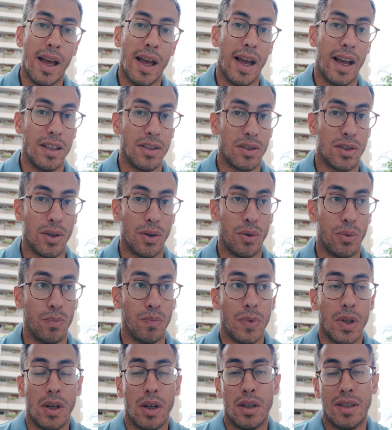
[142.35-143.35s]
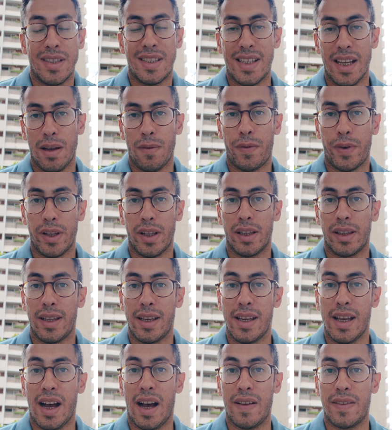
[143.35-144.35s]
And so
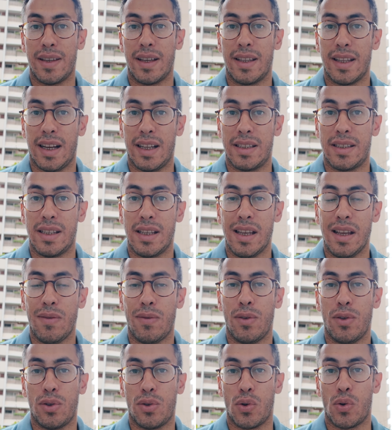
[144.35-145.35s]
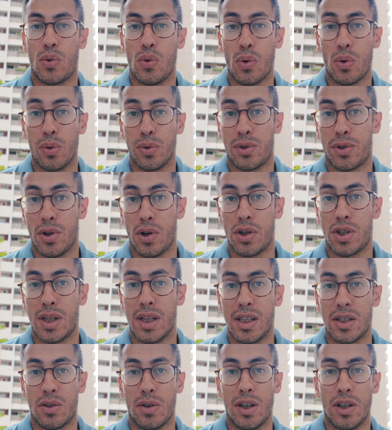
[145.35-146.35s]
definitely, I think that even though Google search
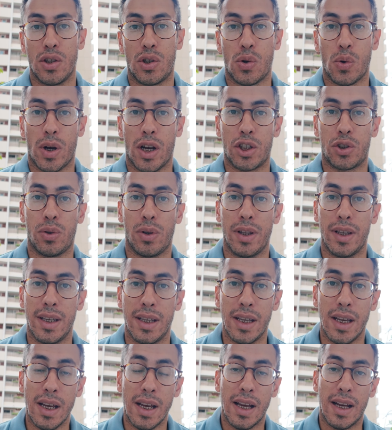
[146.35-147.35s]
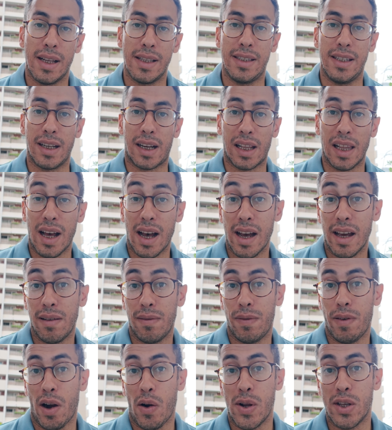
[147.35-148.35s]
is going to actually
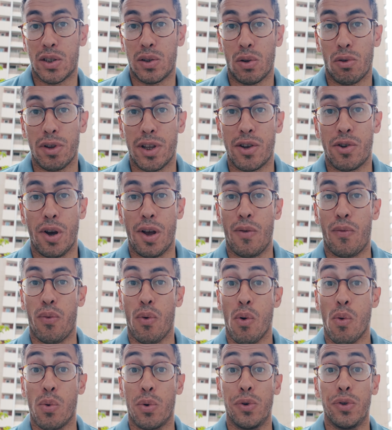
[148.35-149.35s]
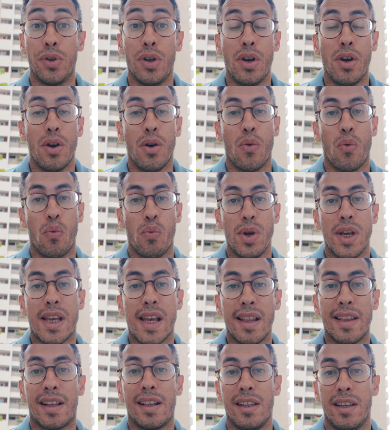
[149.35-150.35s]
decline very slowly going forward, we
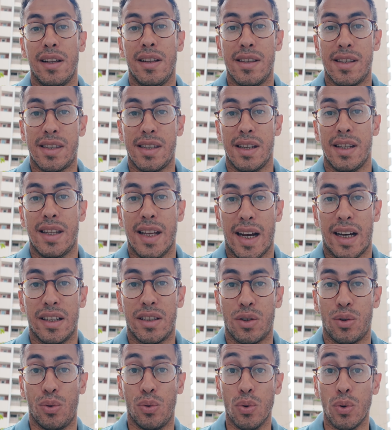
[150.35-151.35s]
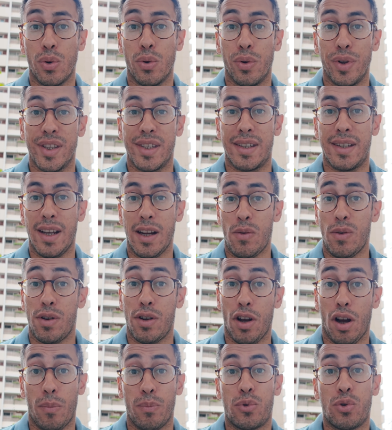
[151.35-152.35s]
can clearly see that Google is
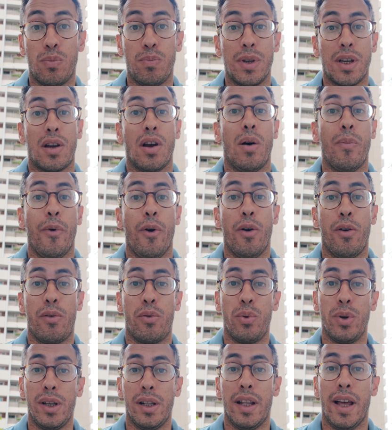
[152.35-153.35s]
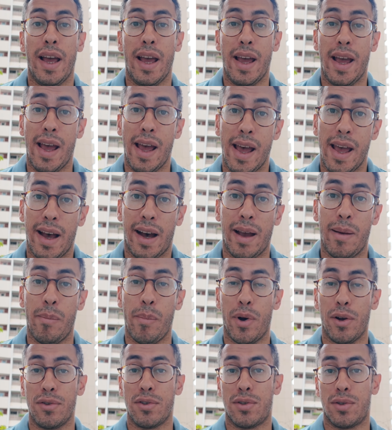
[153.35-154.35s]
gearing up to become a real AI
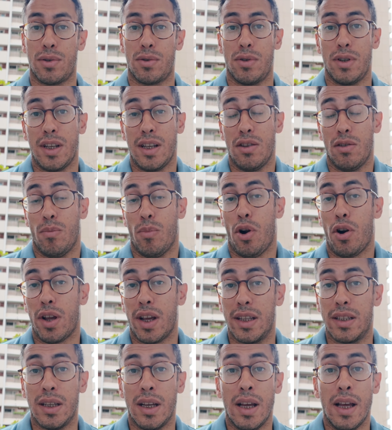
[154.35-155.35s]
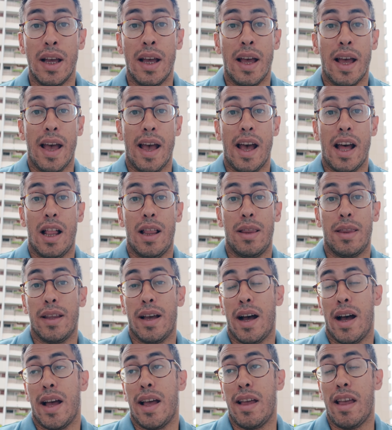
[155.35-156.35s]
monster in the market. And
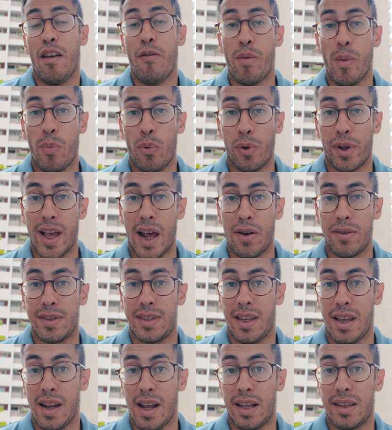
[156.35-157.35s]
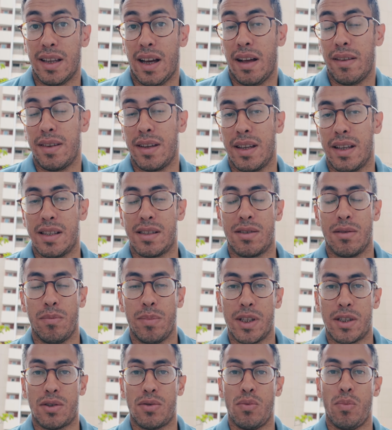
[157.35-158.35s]
if people cannot see that, I think it's a
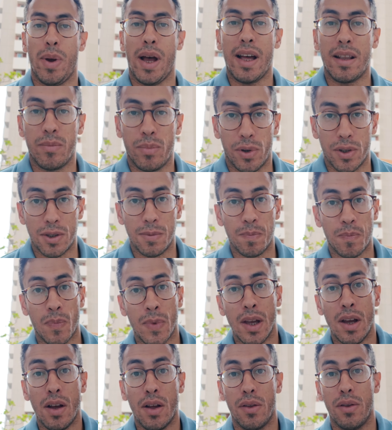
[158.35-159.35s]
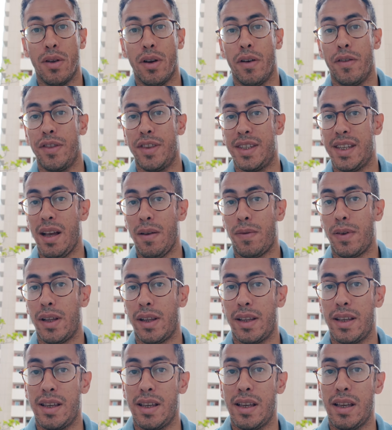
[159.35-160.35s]
bit too bad, but
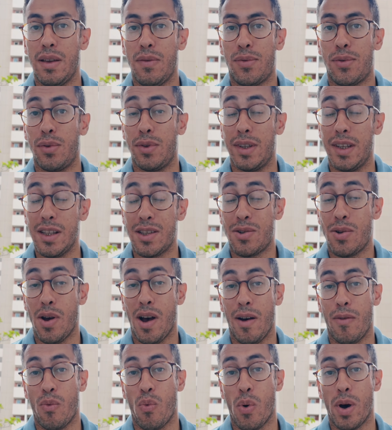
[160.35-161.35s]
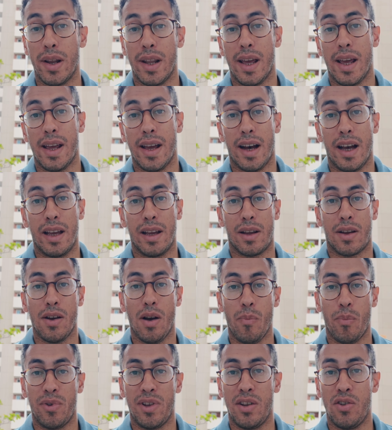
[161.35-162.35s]
definitely, if you need to have one AI
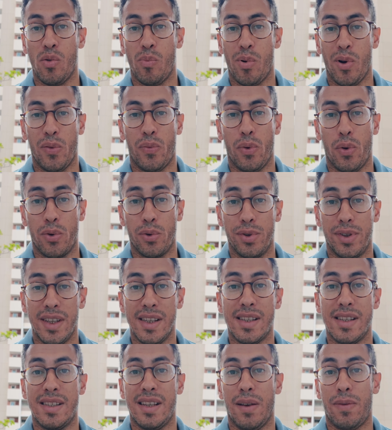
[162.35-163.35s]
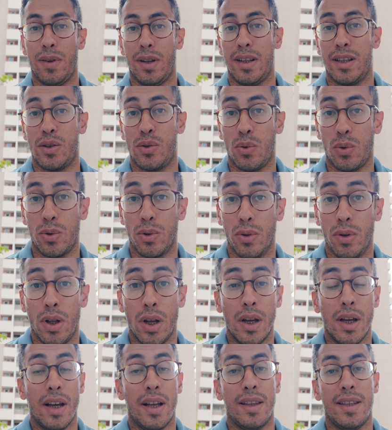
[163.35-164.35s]
company in your portfolio, this is definitely Google.
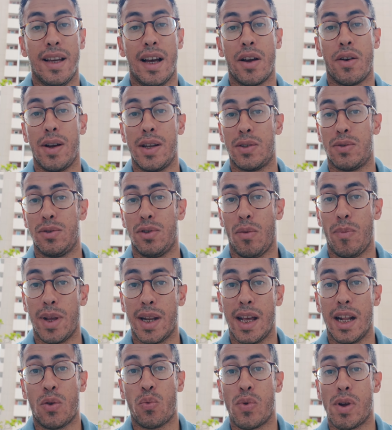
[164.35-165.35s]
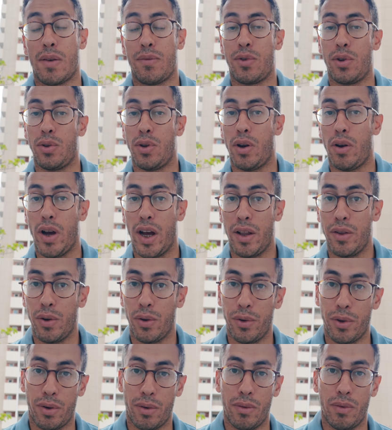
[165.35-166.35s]
They are going to dominate. We have done
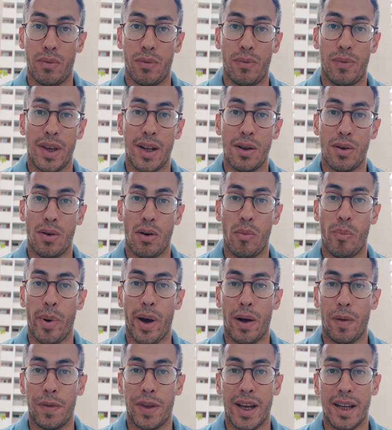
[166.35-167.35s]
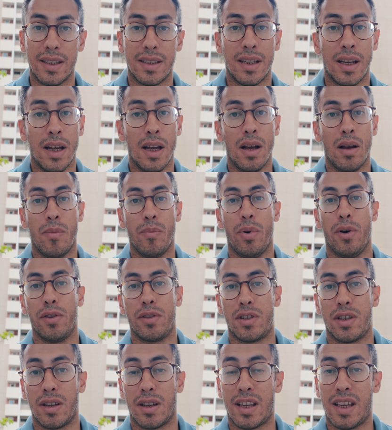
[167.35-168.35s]
another video about that,
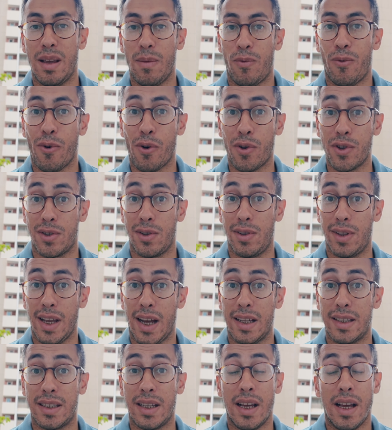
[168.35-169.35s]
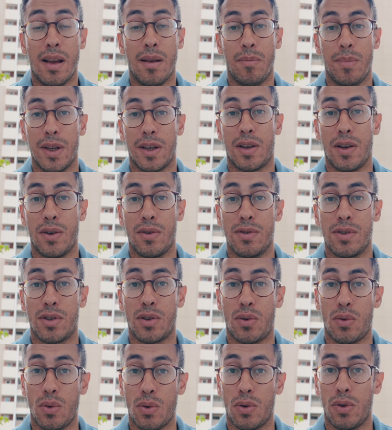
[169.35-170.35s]
but keep focused on that
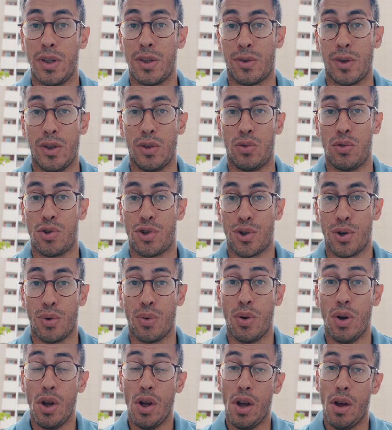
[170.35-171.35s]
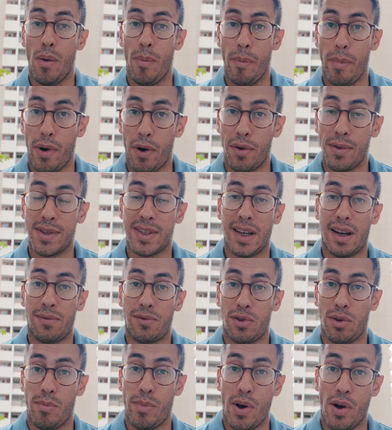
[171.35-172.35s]
because Google is going to show months
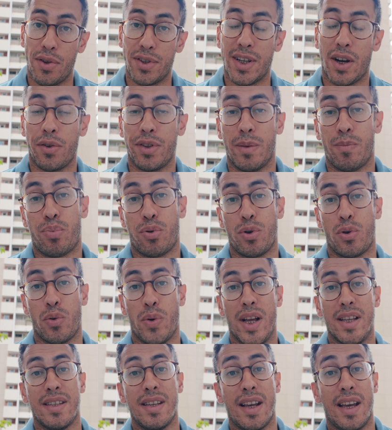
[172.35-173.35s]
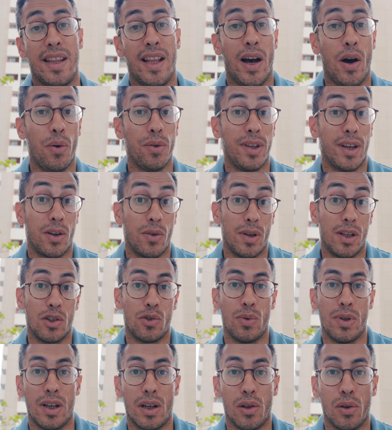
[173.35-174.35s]
after months how they're progressing and how they're going
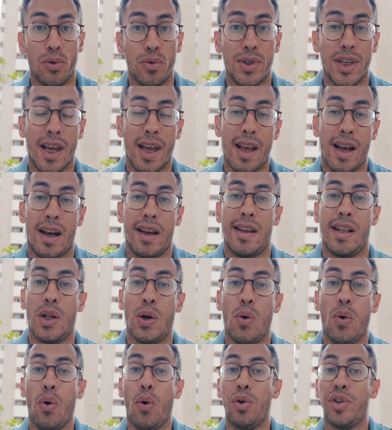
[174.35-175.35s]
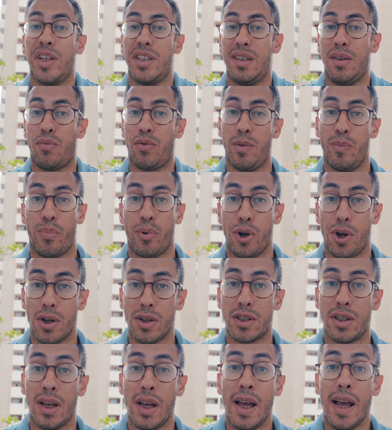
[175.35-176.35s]
to include AI in all the different
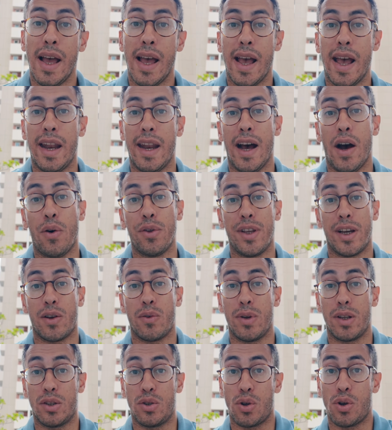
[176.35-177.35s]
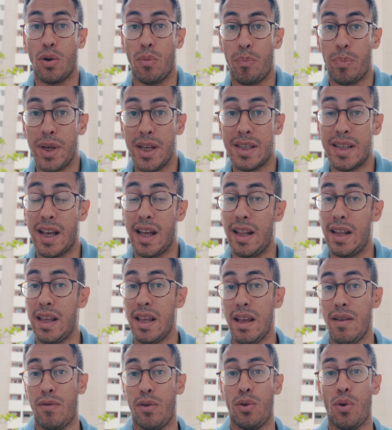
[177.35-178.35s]
products and how they're going to compete and
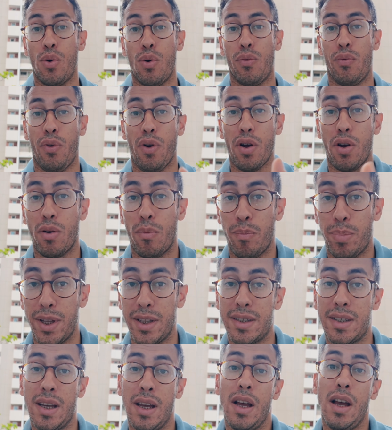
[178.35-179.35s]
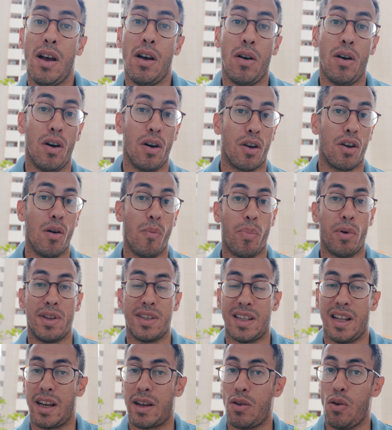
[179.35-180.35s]
even overcompete
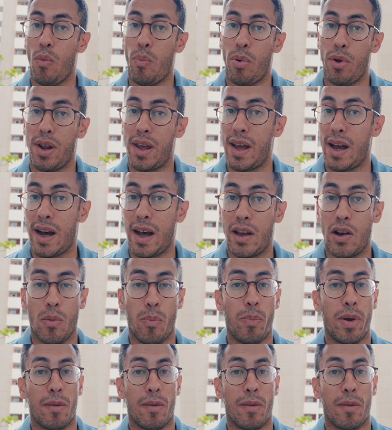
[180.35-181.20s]
companies like OpenAI or